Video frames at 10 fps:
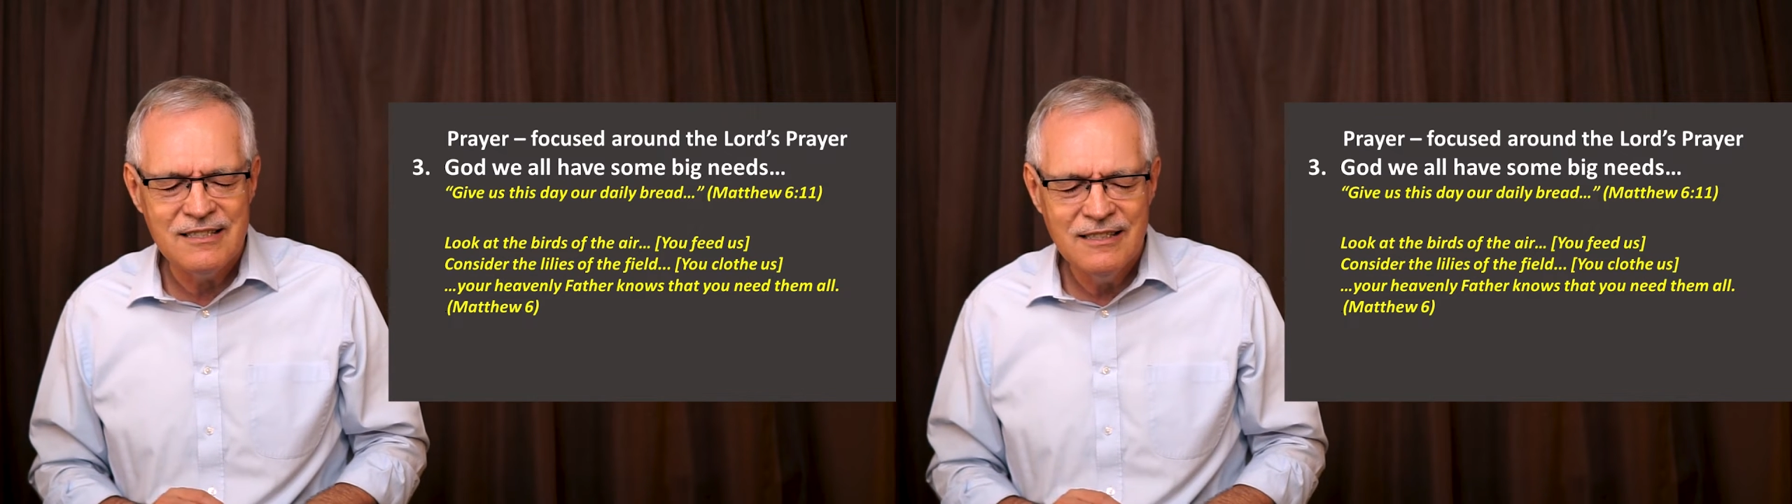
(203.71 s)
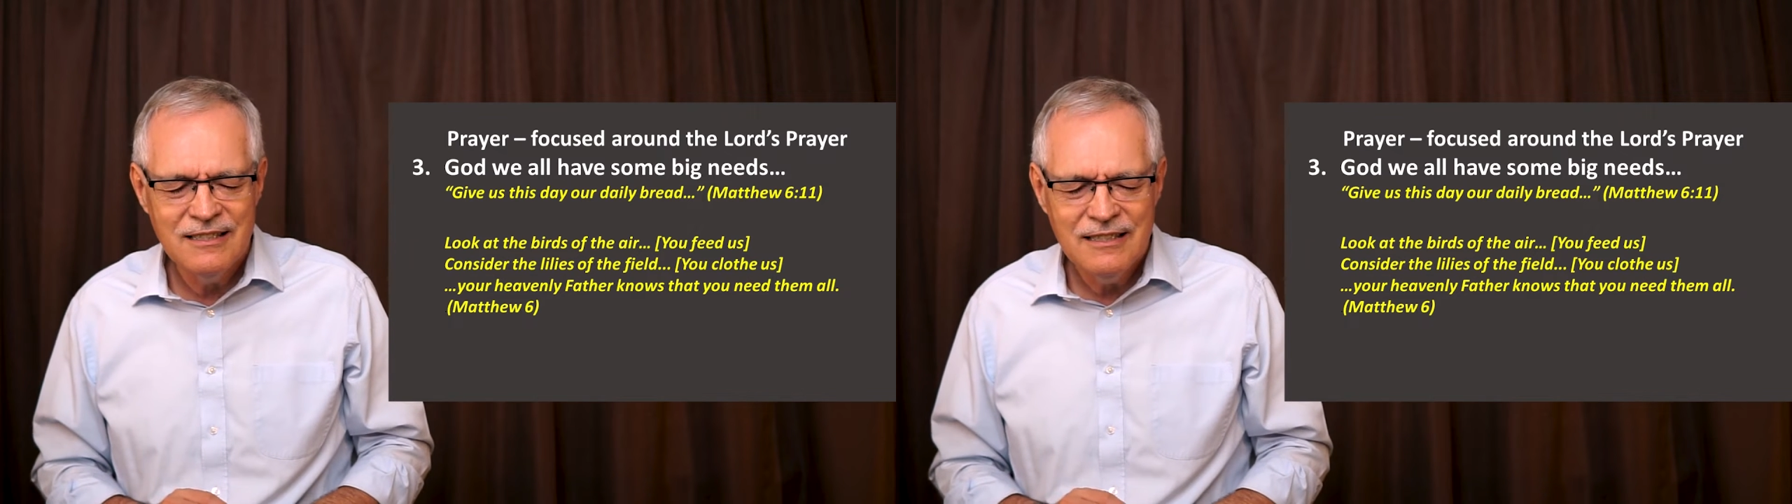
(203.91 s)

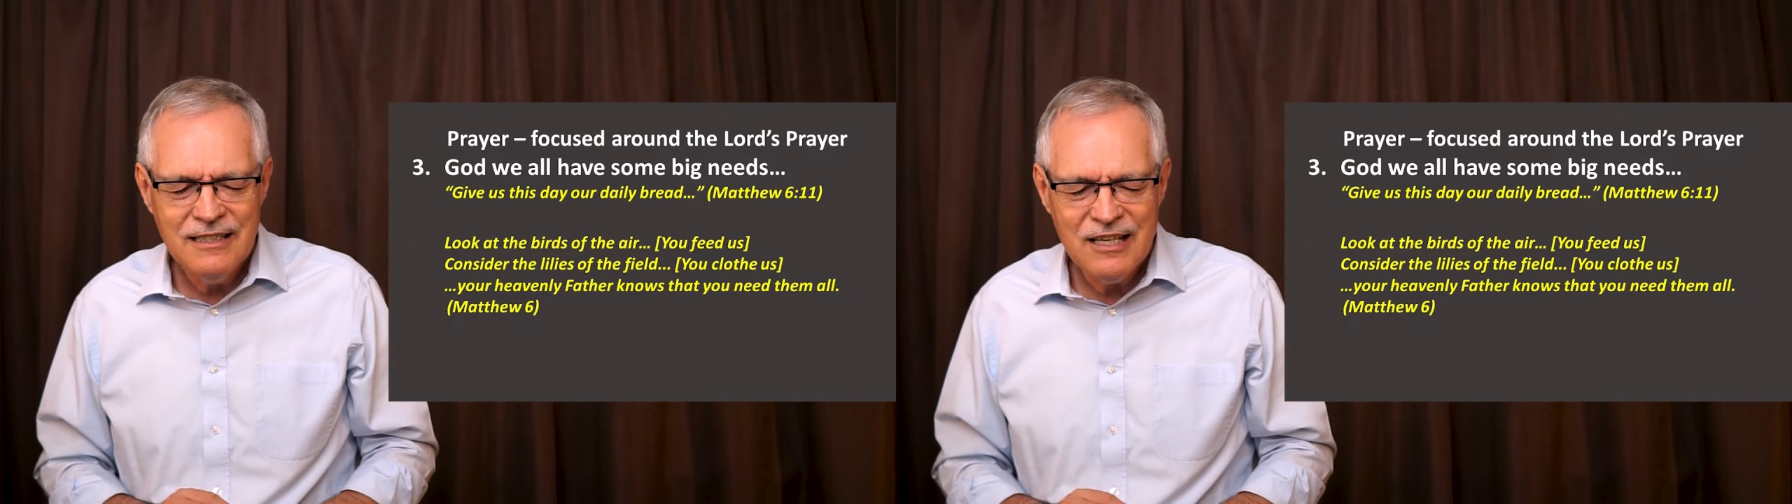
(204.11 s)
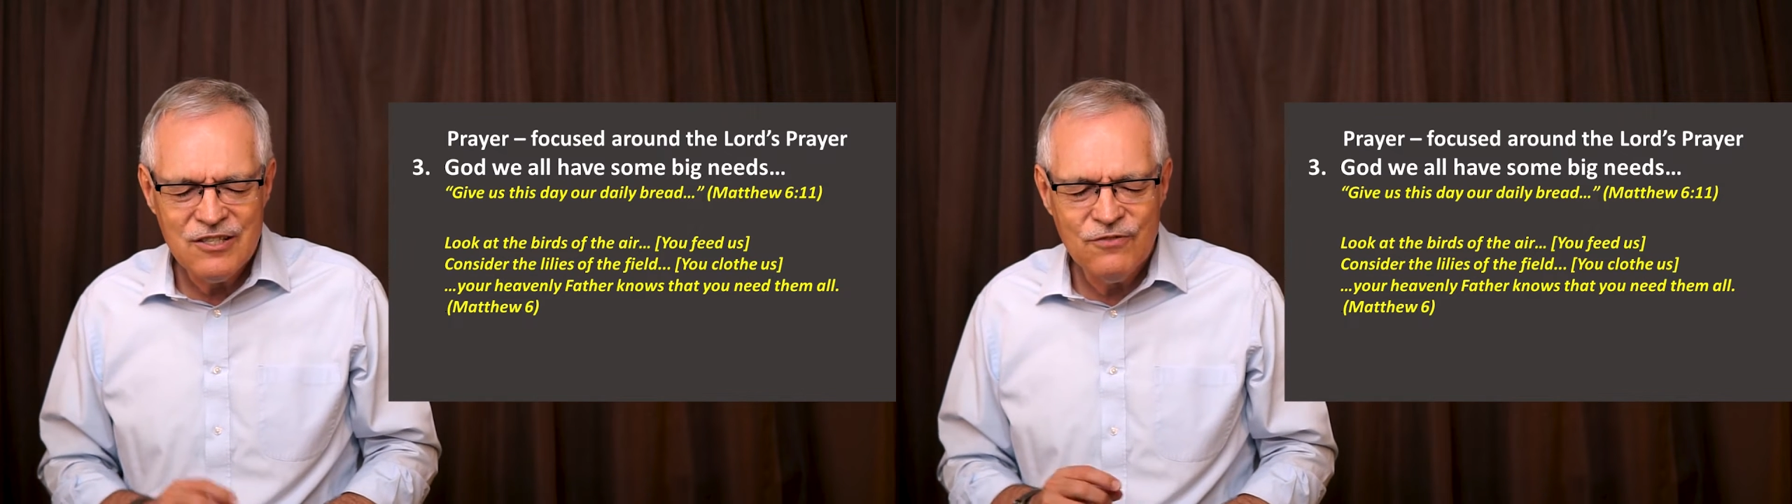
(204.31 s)

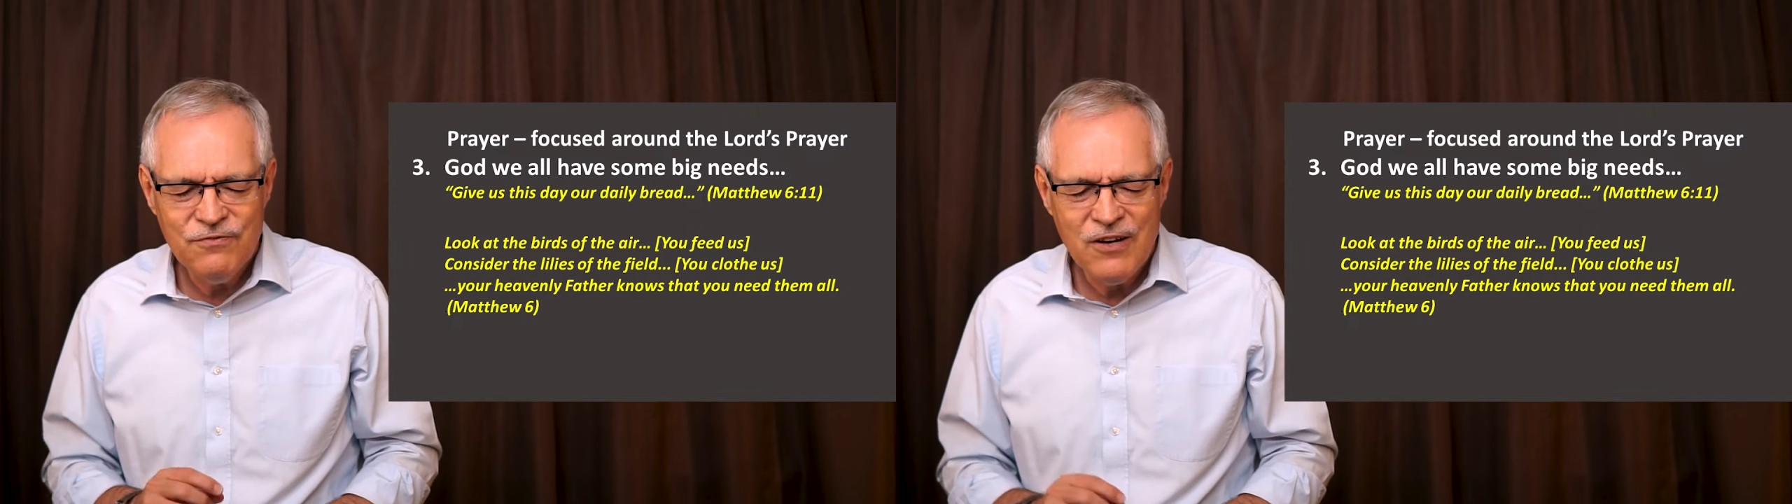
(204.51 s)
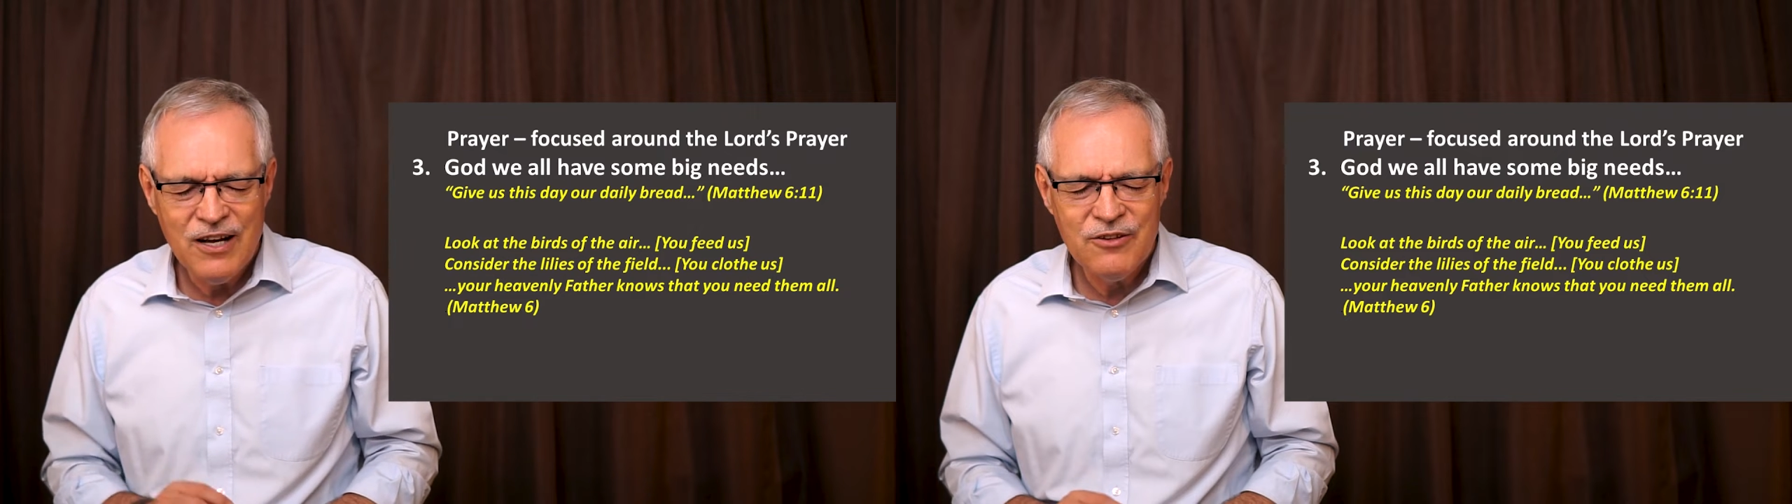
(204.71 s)
And so,
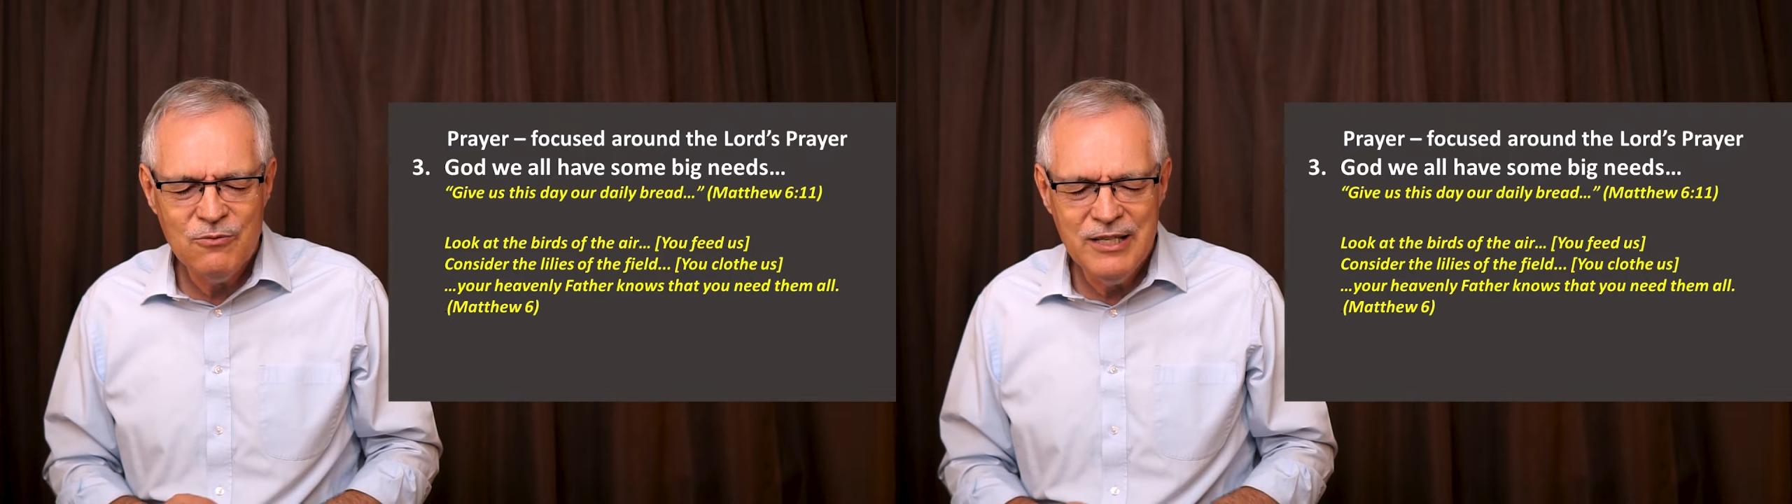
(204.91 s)
Father,